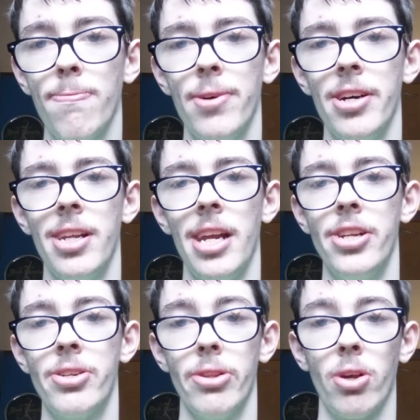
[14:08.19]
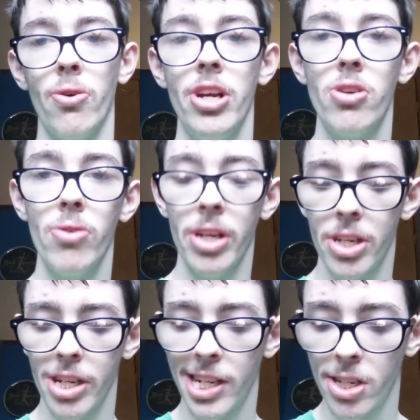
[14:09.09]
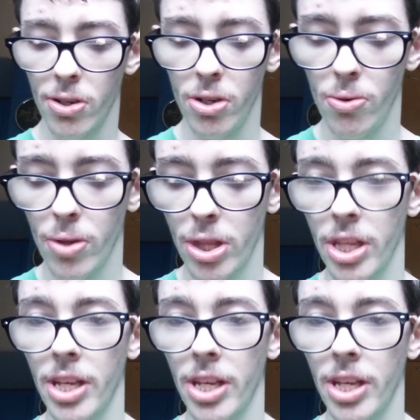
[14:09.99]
but I didn't show the coin trick. I just showed you with